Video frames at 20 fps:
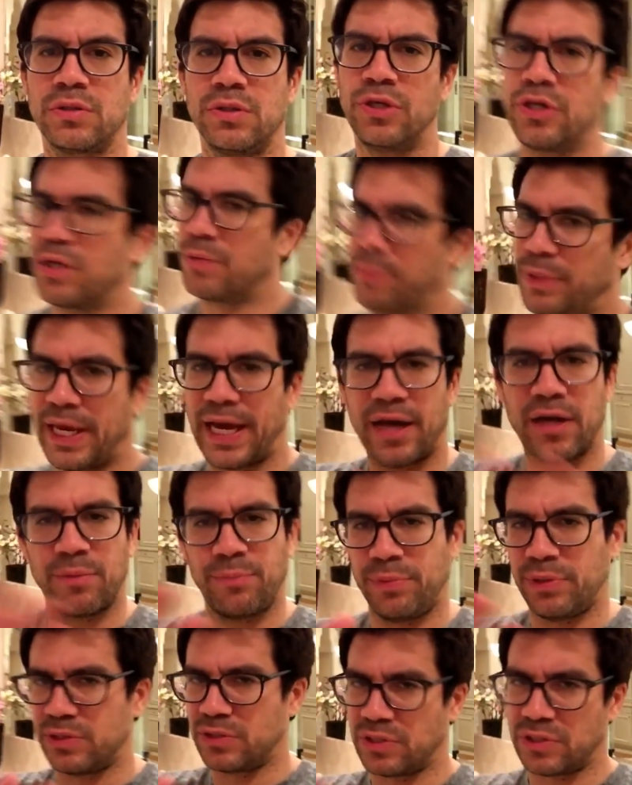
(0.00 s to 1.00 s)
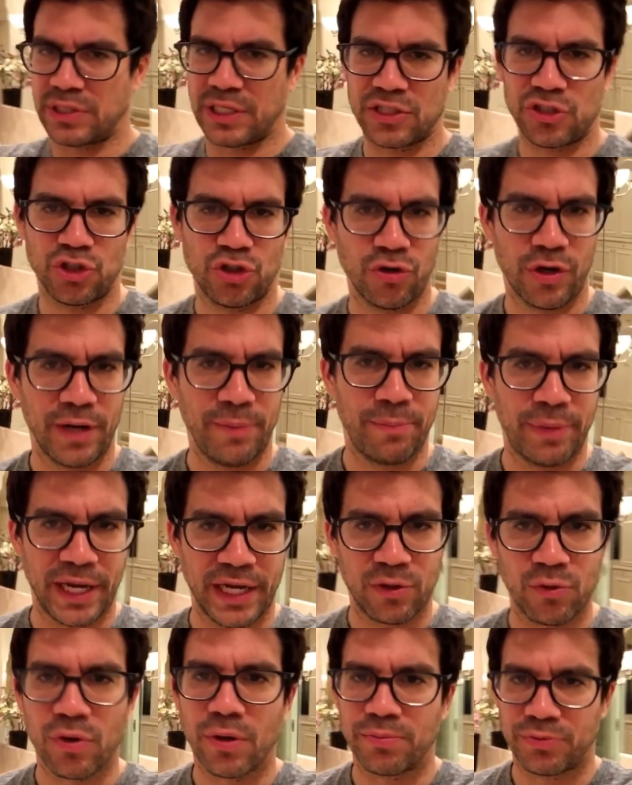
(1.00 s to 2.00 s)
You're going to be out of business. That's straight
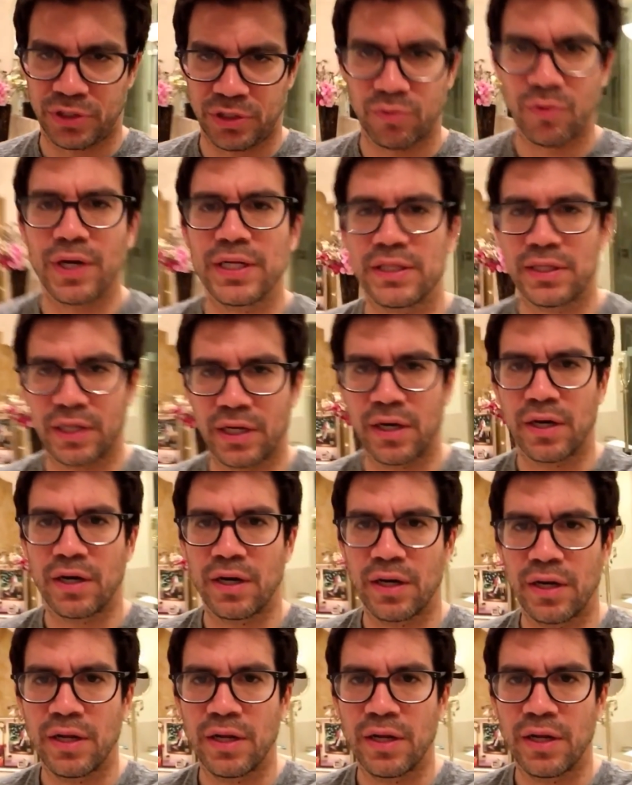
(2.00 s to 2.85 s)
bankruptcy right there.